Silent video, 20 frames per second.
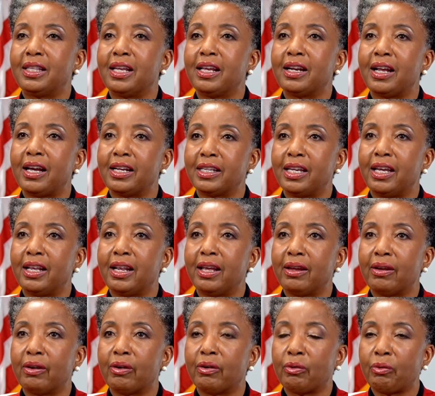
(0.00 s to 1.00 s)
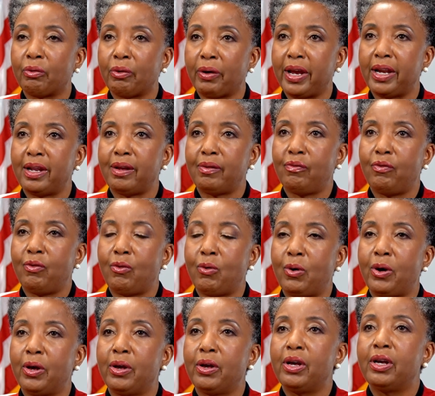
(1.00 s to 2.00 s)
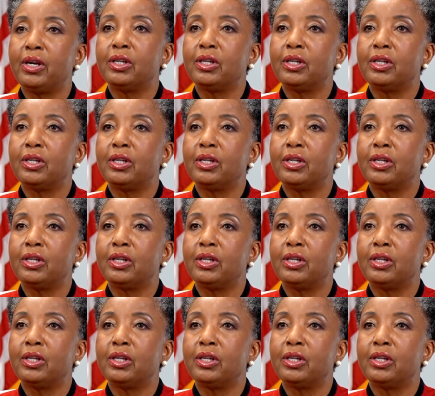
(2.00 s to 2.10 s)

they're not getting credit for